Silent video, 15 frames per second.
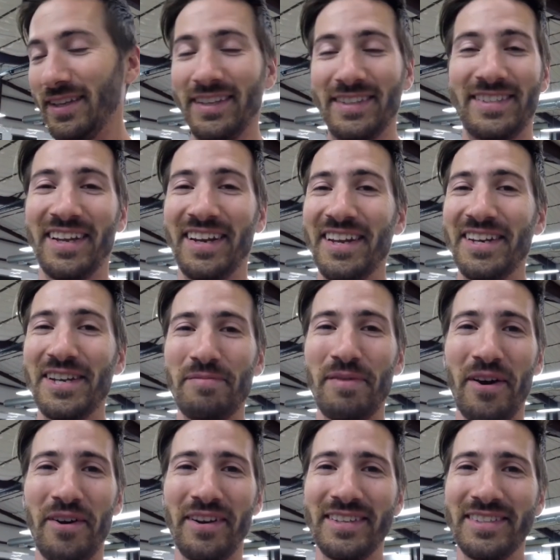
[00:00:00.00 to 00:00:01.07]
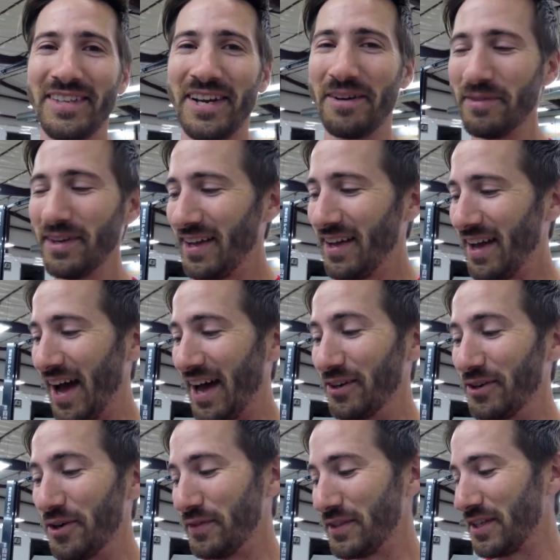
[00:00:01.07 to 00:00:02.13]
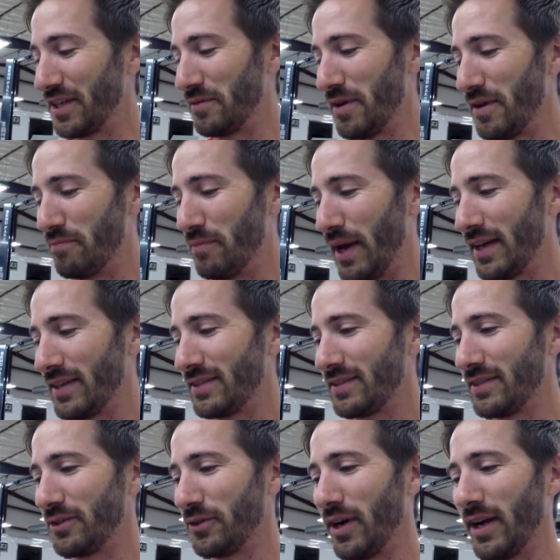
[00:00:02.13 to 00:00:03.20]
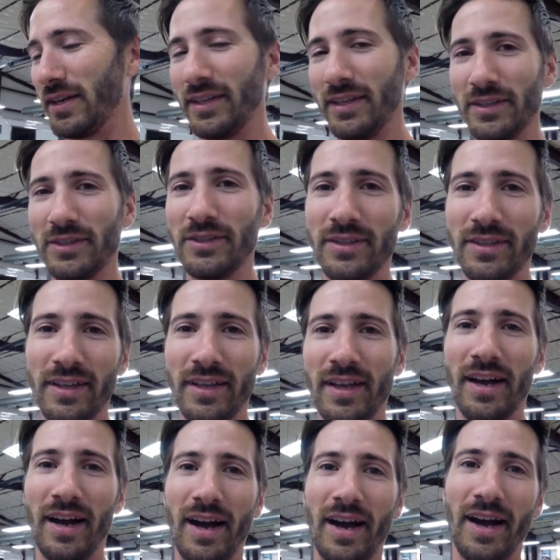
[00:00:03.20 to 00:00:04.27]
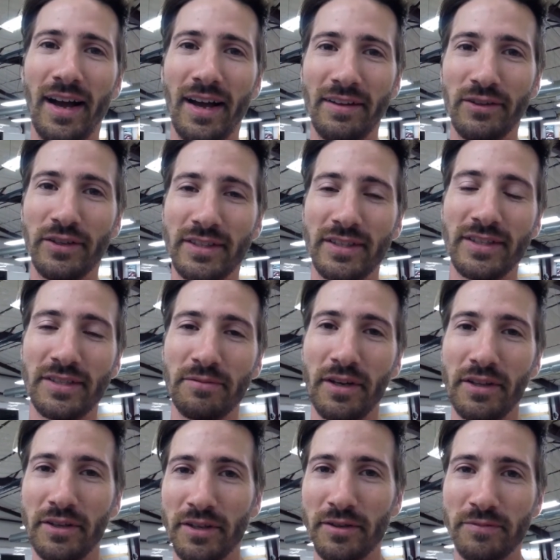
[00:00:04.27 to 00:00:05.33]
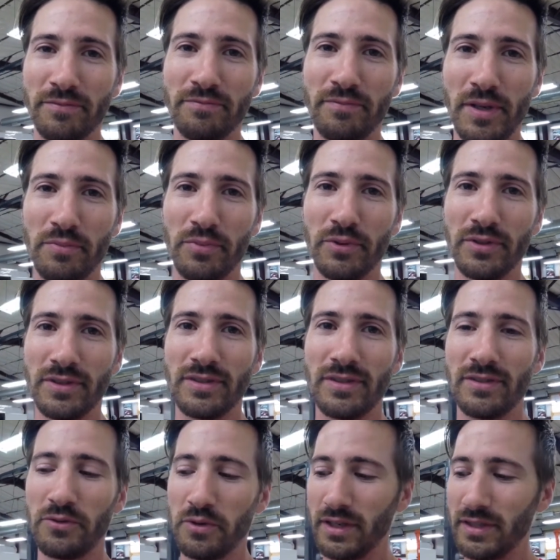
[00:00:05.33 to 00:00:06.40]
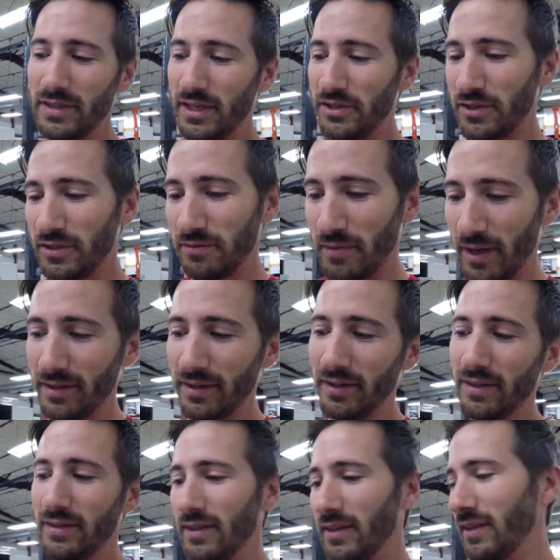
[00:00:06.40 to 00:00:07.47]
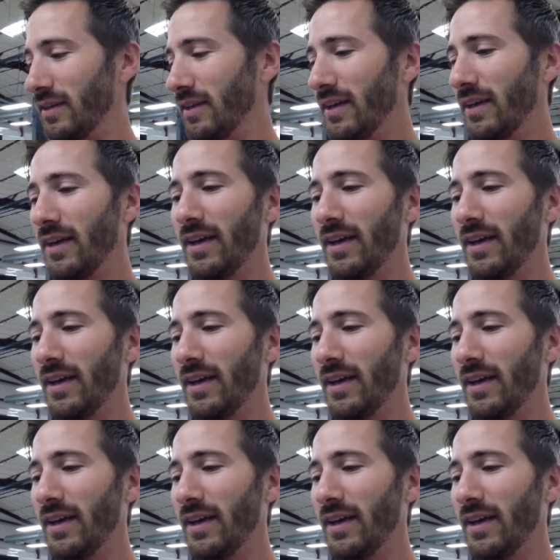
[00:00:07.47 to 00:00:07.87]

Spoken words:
it's going to end up how it ends up. I don't know if it's going to be best or ideal. I looked at some other people's organization methods, and